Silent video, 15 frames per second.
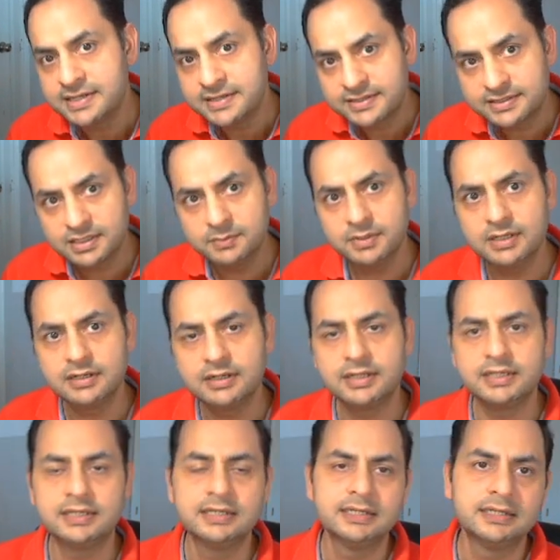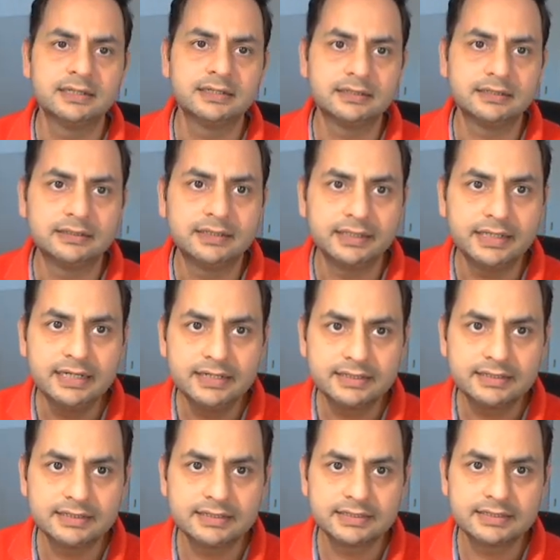Similarly, the
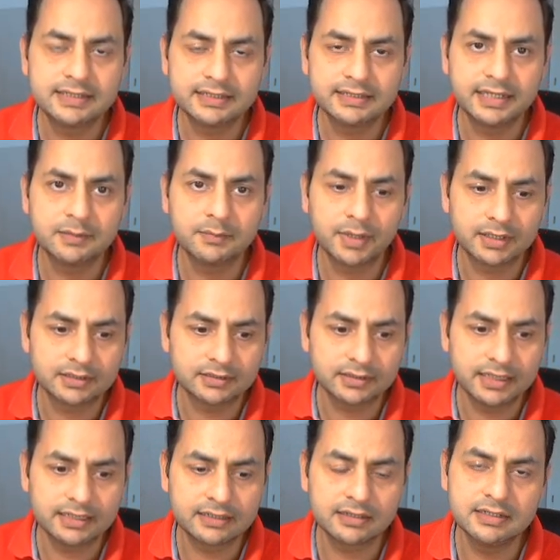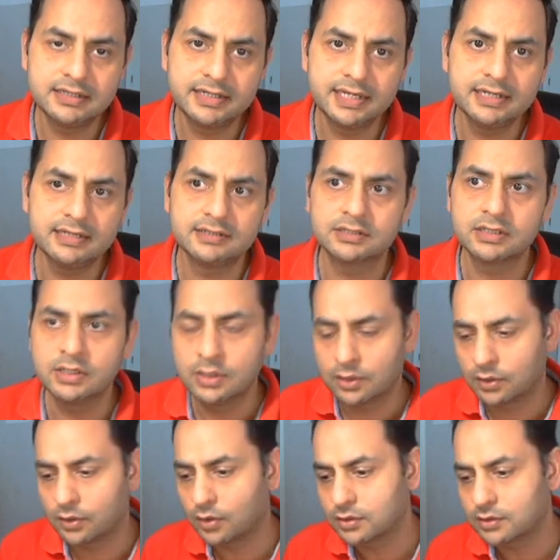indices is nothing but it contains
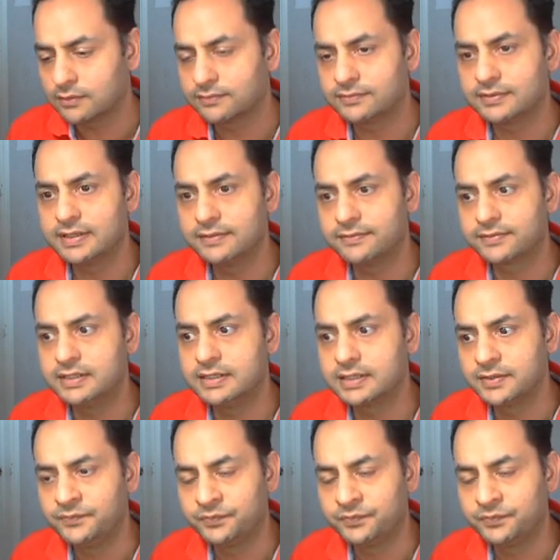a lot of different